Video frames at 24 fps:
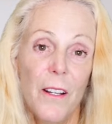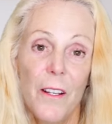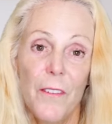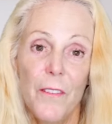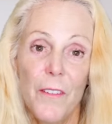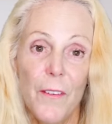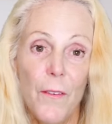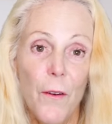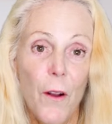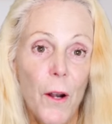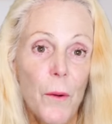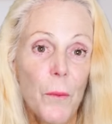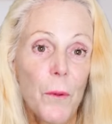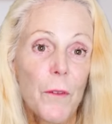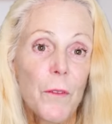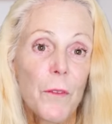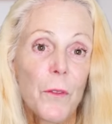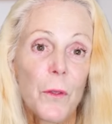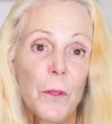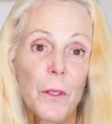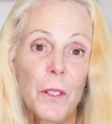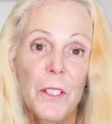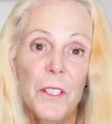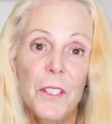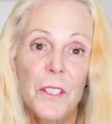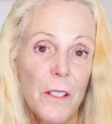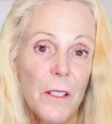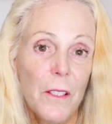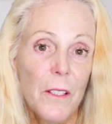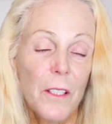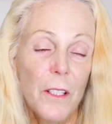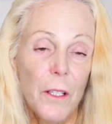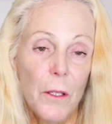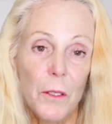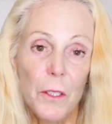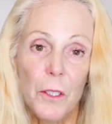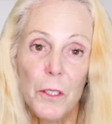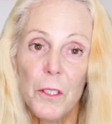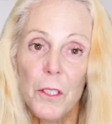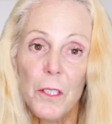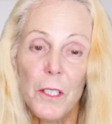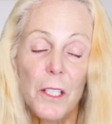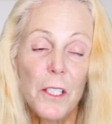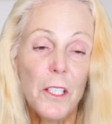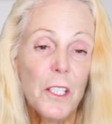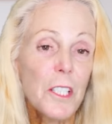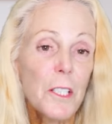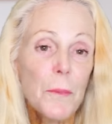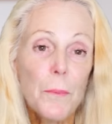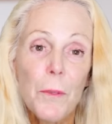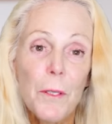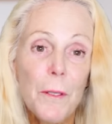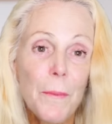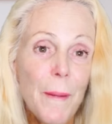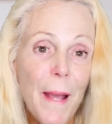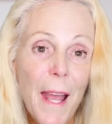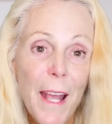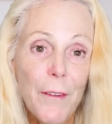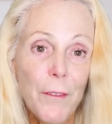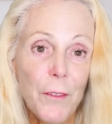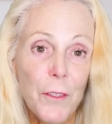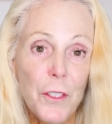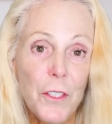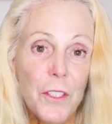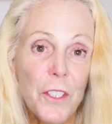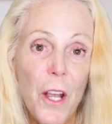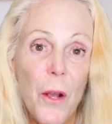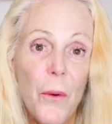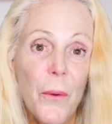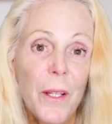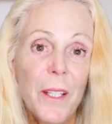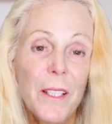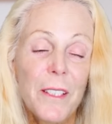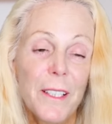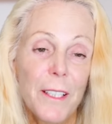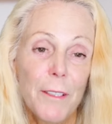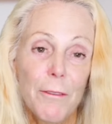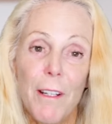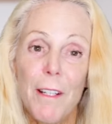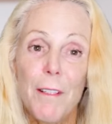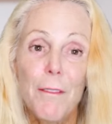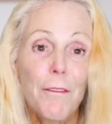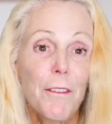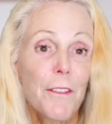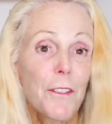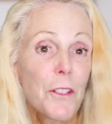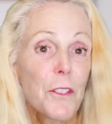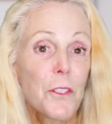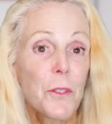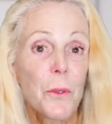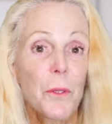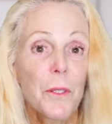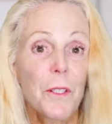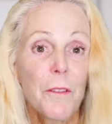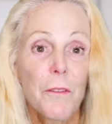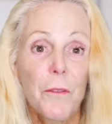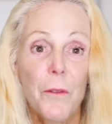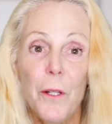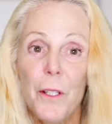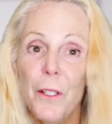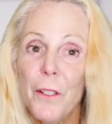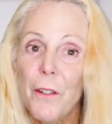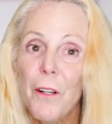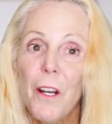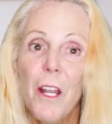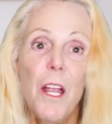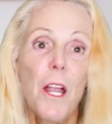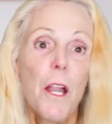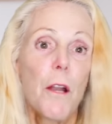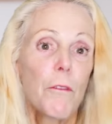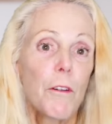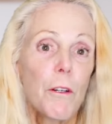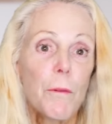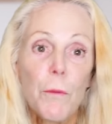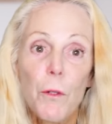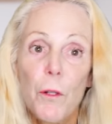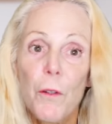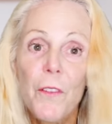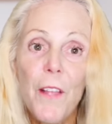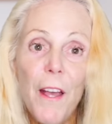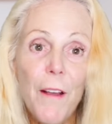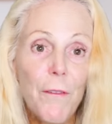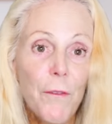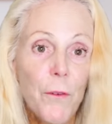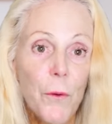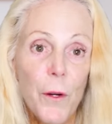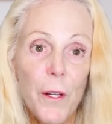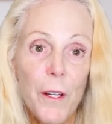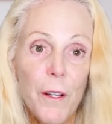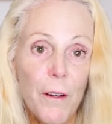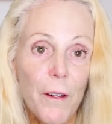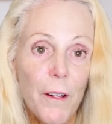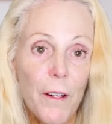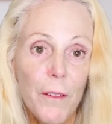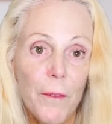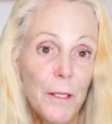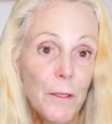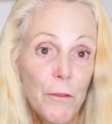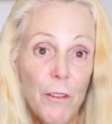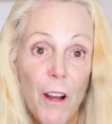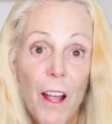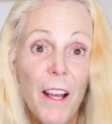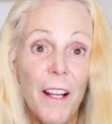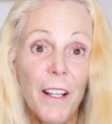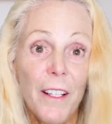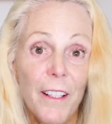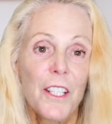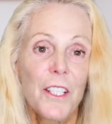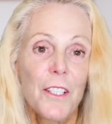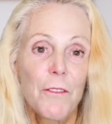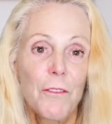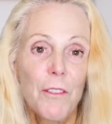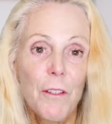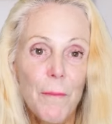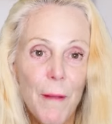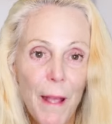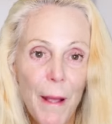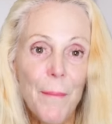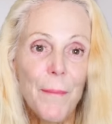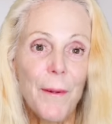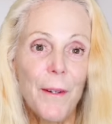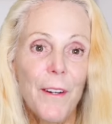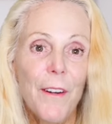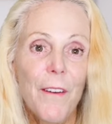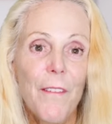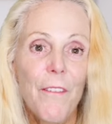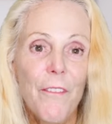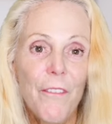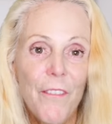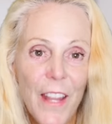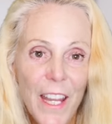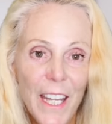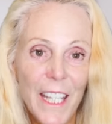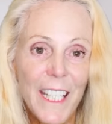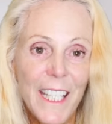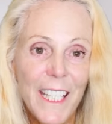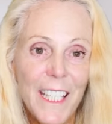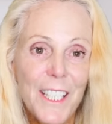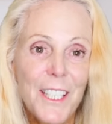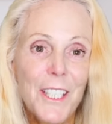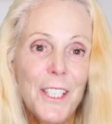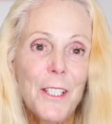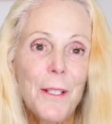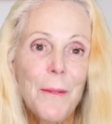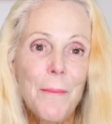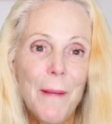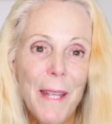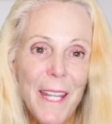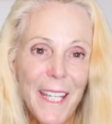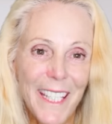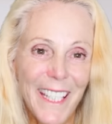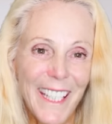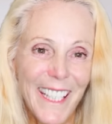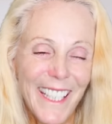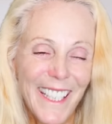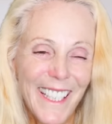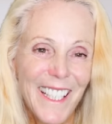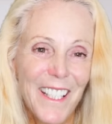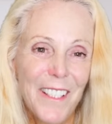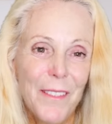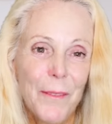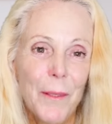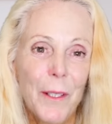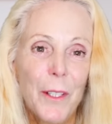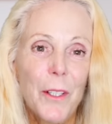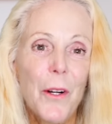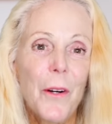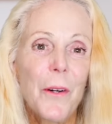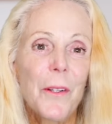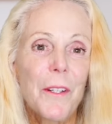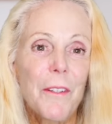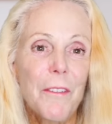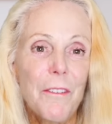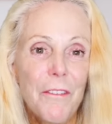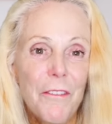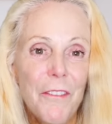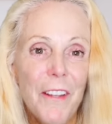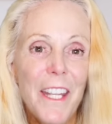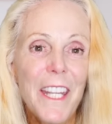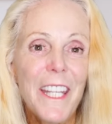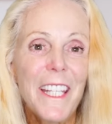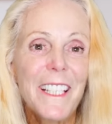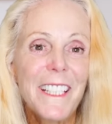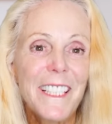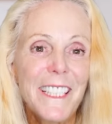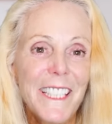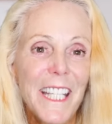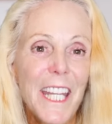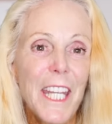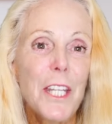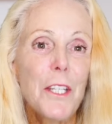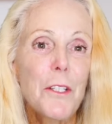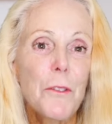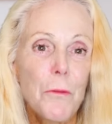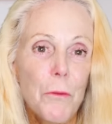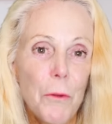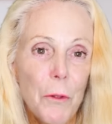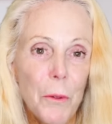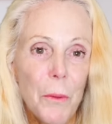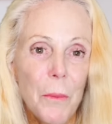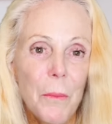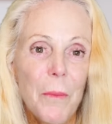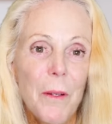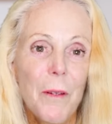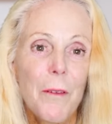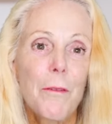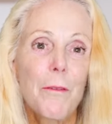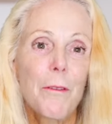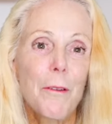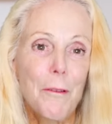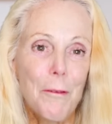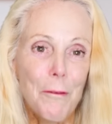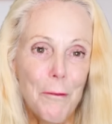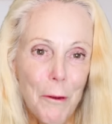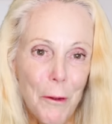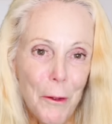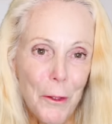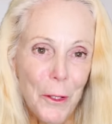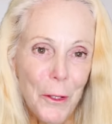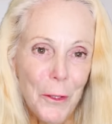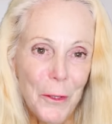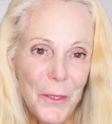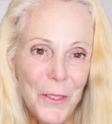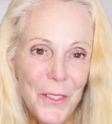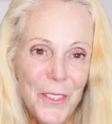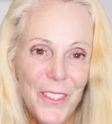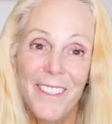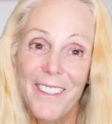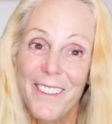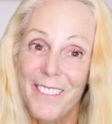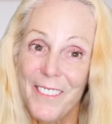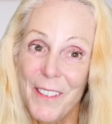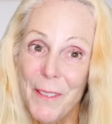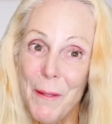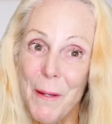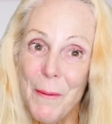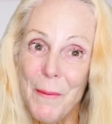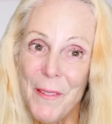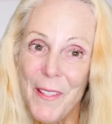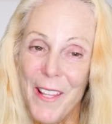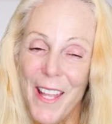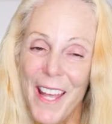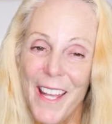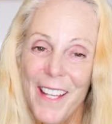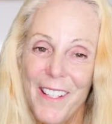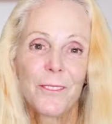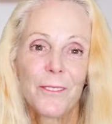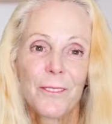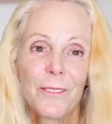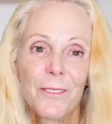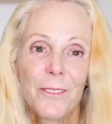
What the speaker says: If you have hardwood floors, you just put them back for showings, like right in front of the door in the foyer. Remove that foyer rug. Remember, fake it till you make it. We call it a fake stage room for photos. Remember that.